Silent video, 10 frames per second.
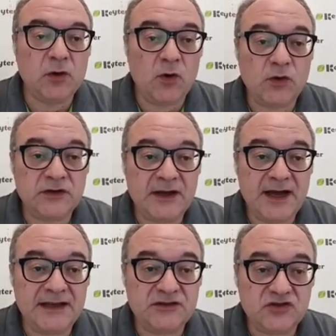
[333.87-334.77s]
all the
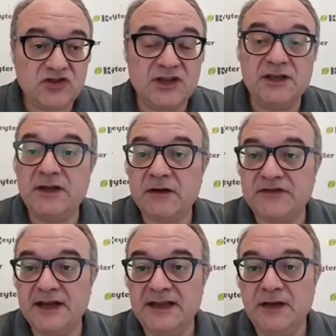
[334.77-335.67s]
lines share a
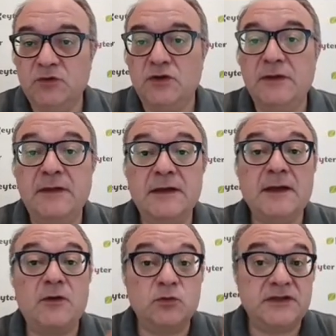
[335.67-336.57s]
variable
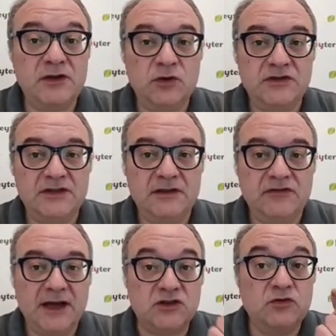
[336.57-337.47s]
with a constant
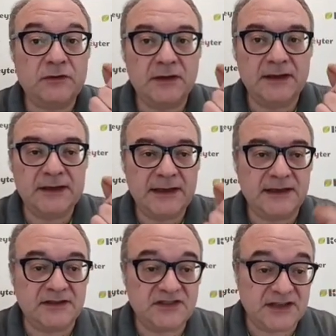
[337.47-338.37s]
value,
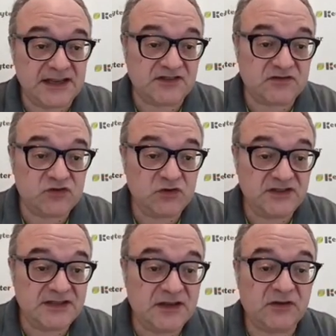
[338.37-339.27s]
in this case
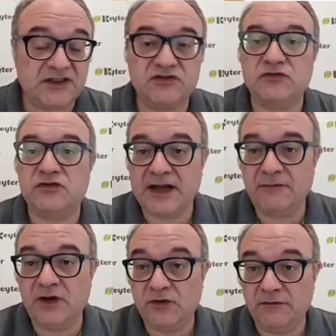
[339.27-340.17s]
40 degrees of dry
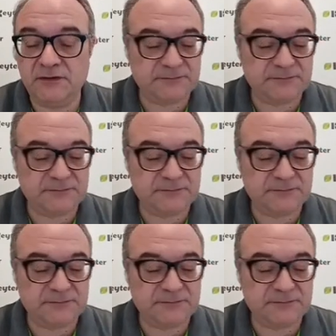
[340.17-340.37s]
bulb.